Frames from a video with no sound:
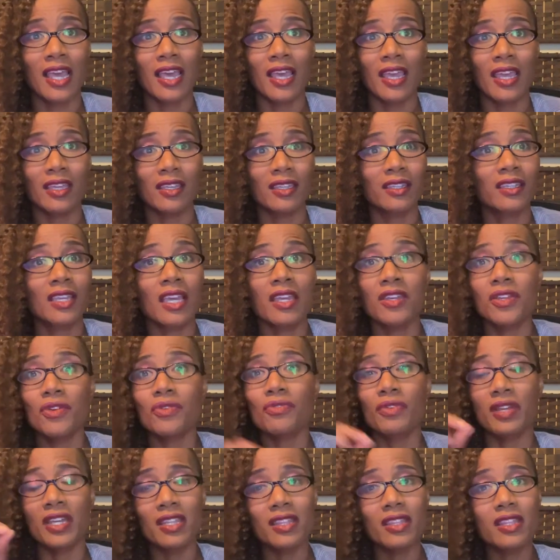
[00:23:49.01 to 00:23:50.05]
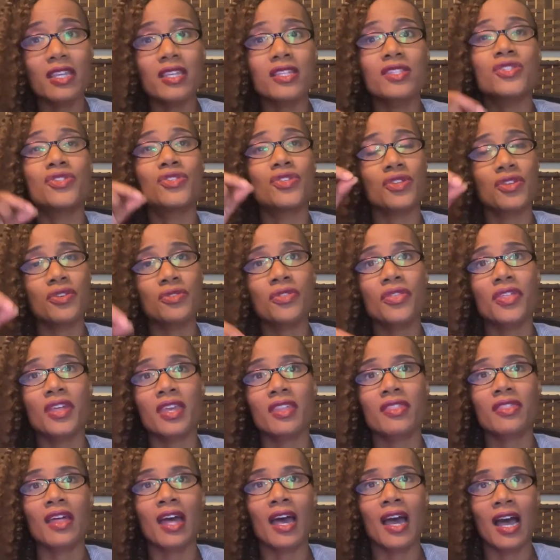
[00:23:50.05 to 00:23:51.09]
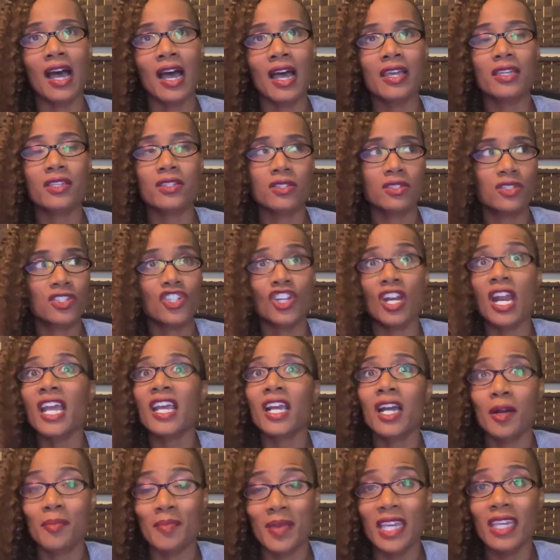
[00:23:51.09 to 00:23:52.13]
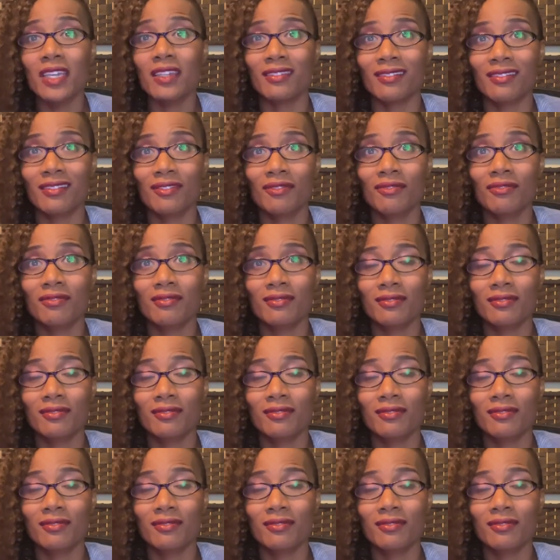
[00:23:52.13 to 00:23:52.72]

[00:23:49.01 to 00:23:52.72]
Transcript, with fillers: Hey, can you read this? Do you think that should I come in?